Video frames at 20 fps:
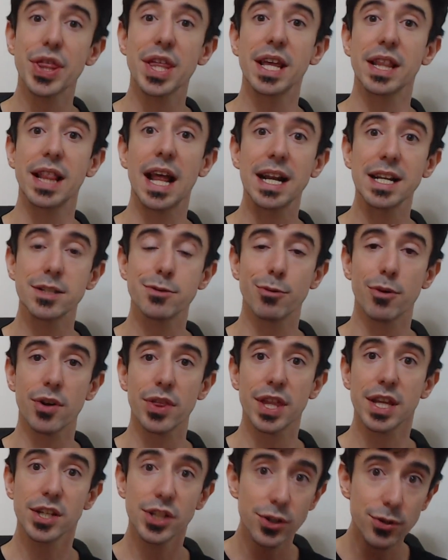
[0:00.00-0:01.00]
think that is
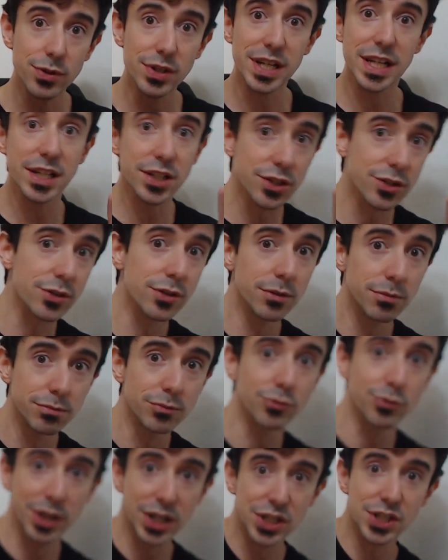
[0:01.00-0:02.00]
worth it, you need to
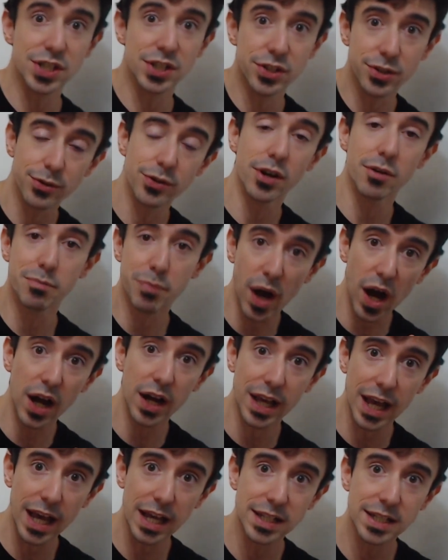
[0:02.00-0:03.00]
reach into your
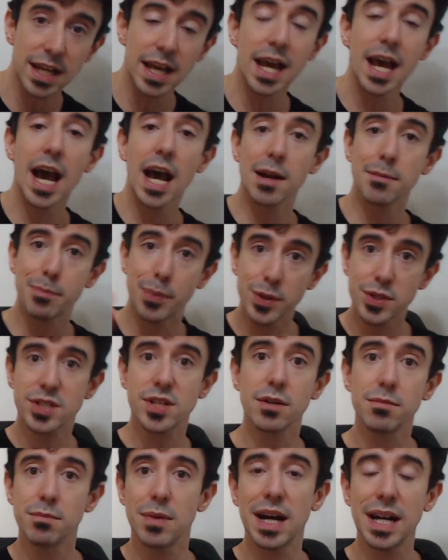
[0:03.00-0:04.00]
pocket and put
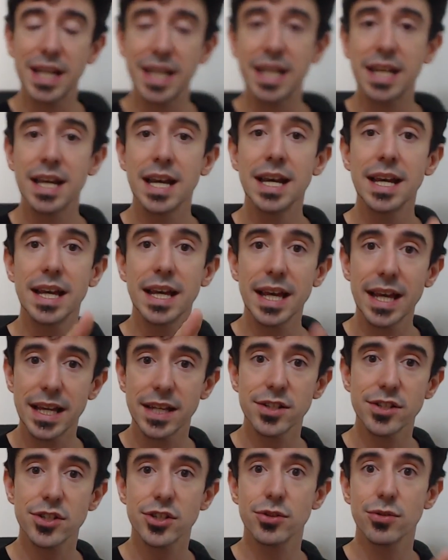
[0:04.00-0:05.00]
some money
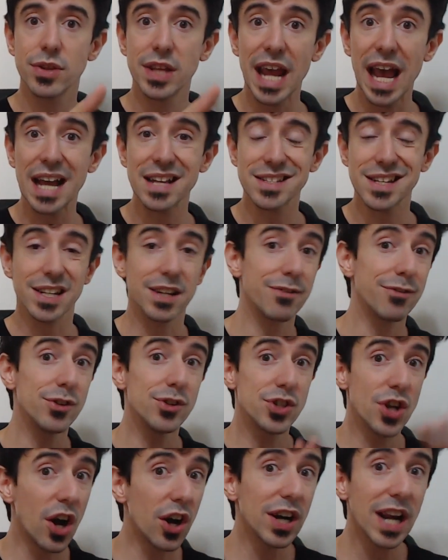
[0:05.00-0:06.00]
into the ads. And if
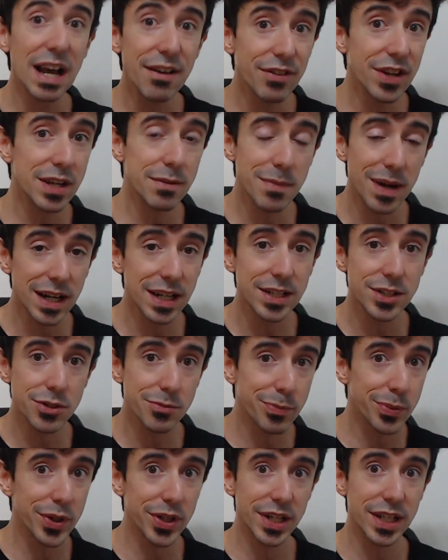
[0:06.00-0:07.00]
you don't have any money to
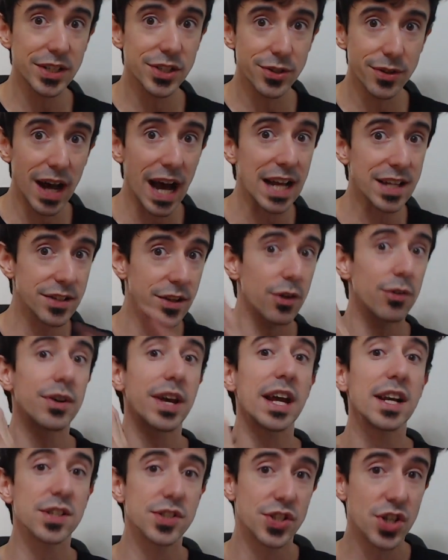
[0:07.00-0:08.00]
put into ads, go
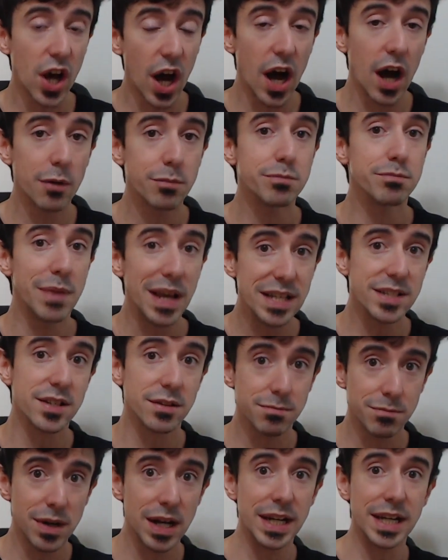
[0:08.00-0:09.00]
get a job, make
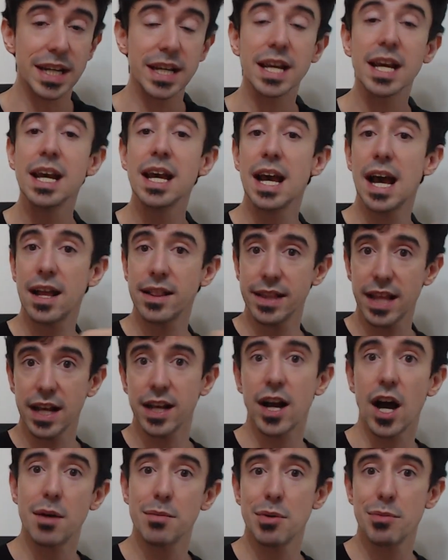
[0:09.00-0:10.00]
some money, and
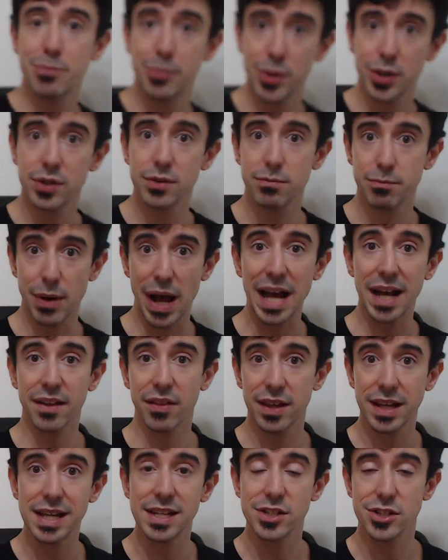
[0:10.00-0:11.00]
then come and put
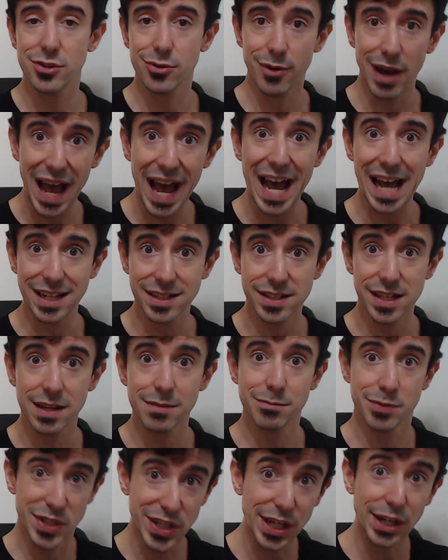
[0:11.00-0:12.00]
back into ads.
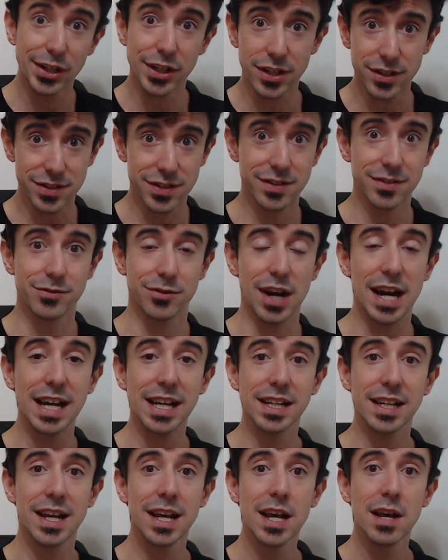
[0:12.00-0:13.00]
I'm serious,
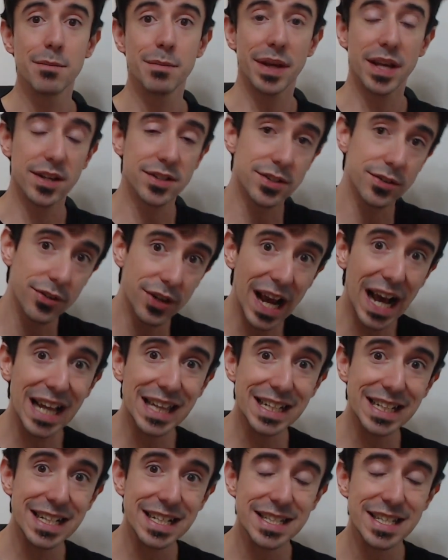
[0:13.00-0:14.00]
right? Because the
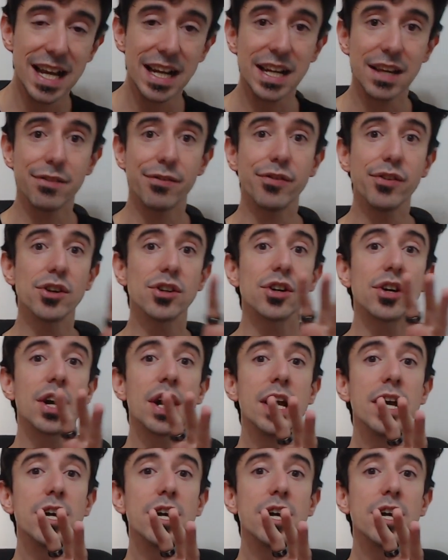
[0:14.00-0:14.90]
reality is that if you're